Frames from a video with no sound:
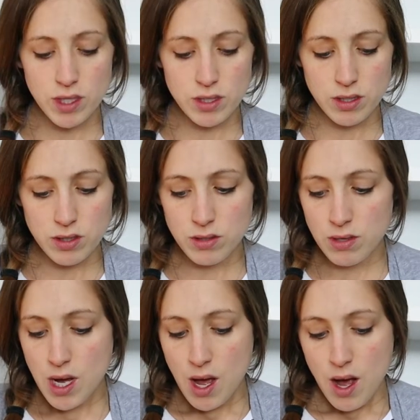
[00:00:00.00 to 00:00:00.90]
to 2.
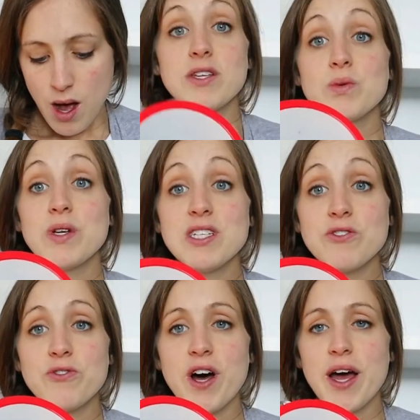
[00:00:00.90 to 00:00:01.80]
This one
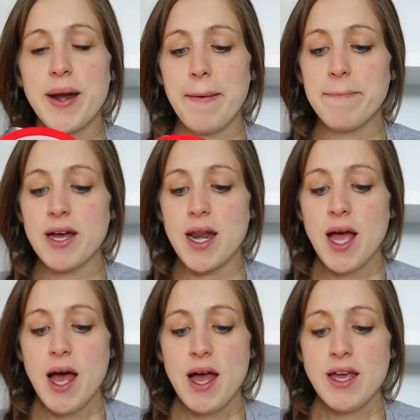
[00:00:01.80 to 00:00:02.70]
is fun, but
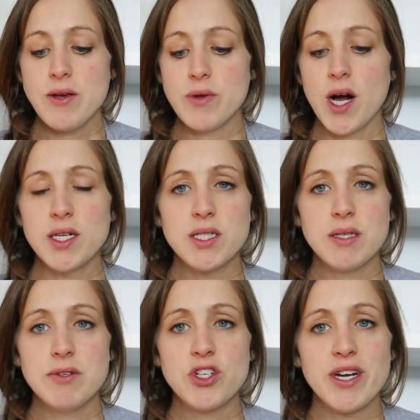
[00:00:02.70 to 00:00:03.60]
he would
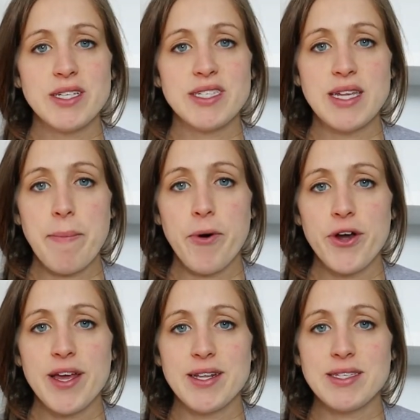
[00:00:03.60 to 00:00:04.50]
constantly be trying to step
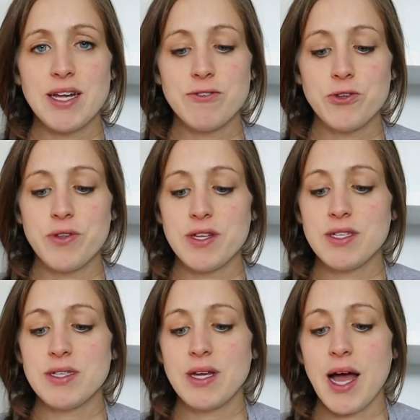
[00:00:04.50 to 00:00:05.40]
on it and stuff. So
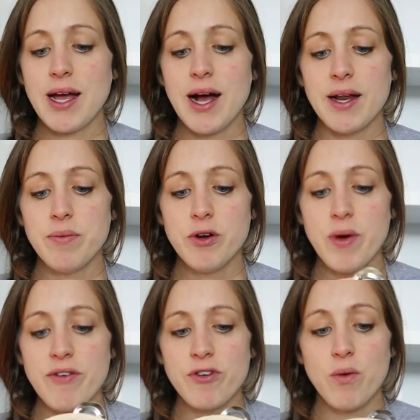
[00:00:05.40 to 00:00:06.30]
this I kind of put
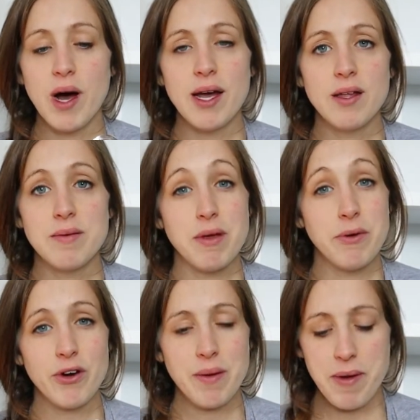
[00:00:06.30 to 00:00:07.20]
away for a while and maybe
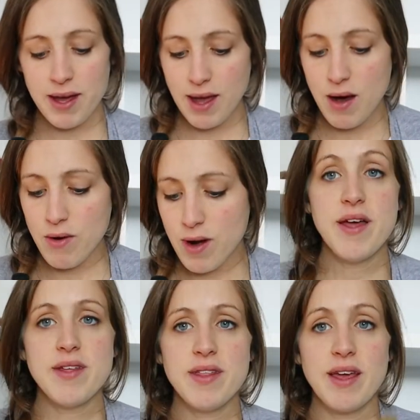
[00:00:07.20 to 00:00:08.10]
I'll get back out.
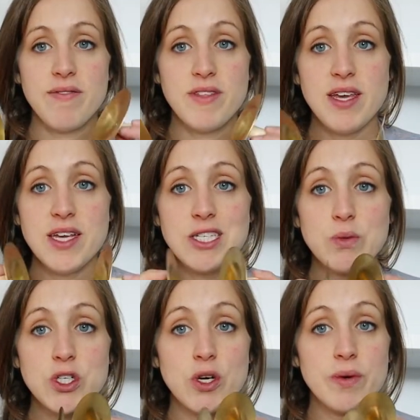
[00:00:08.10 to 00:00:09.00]
And then they have these,
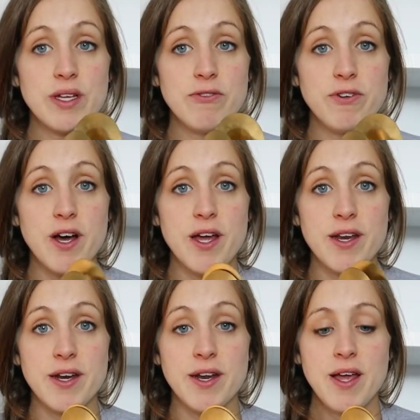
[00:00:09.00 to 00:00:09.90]
which are really fun,